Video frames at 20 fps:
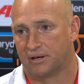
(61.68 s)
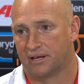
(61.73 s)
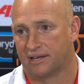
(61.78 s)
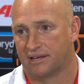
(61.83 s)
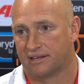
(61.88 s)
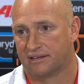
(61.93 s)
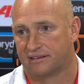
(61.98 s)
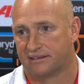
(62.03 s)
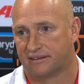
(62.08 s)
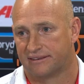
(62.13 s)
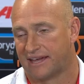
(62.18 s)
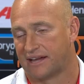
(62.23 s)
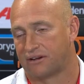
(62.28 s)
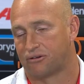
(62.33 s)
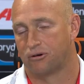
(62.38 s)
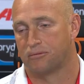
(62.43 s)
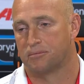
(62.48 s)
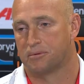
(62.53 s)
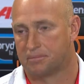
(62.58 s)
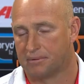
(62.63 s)
where
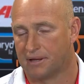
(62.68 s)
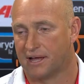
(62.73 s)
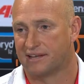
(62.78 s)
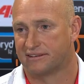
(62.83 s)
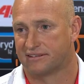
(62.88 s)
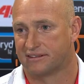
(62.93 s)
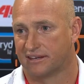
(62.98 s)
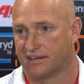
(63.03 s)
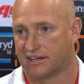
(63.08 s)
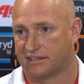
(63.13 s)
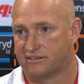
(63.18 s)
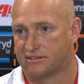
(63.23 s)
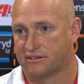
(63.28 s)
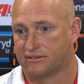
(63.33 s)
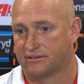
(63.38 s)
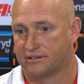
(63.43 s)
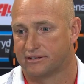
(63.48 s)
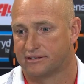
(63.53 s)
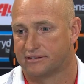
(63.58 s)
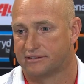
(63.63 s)
that group of players can get
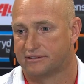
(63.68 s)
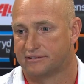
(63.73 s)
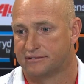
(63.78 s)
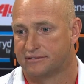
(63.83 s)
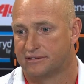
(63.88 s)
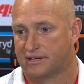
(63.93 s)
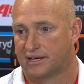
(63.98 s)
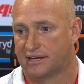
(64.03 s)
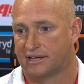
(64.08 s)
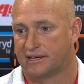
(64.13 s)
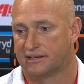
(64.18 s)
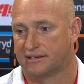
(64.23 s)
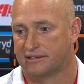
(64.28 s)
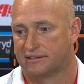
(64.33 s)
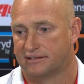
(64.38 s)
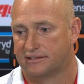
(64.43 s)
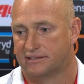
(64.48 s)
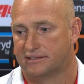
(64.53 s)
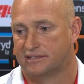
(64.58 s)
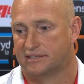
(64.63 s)
to, and uh,
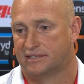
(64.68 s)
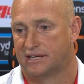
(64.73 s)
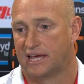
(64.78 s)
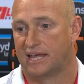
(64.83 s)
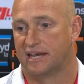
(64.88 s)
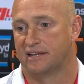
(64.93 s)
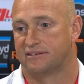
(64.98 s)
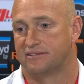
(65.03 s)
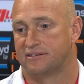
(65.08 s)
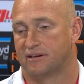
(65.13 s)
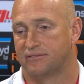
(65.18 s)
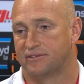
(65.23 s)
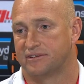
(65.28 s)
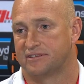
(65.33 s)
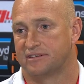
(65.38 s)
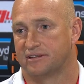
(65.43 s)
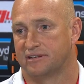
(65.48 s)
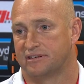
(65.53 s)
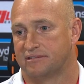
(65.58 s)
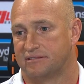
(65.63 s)
and it's
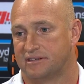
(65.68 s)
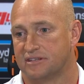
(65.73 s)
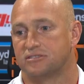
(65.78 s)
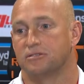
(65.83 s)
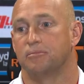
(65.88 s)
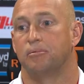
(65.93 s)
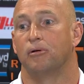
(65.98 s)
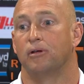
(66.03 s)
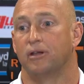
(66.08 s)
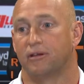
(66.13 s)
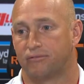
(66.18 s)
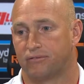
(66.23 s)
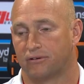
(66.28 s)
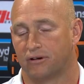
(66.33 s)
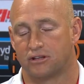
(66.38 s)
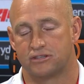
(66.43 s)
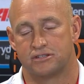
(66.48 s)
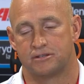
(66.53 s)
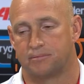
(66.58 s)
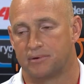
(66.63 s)
obviously disappointing for
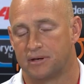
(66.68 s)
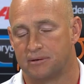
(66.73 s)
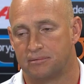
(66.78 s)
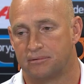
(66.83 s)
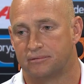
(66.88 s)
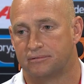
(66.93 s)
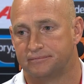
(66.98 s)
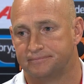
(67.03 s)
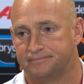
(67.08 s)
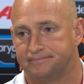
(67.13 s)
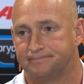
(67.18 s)
lots of people.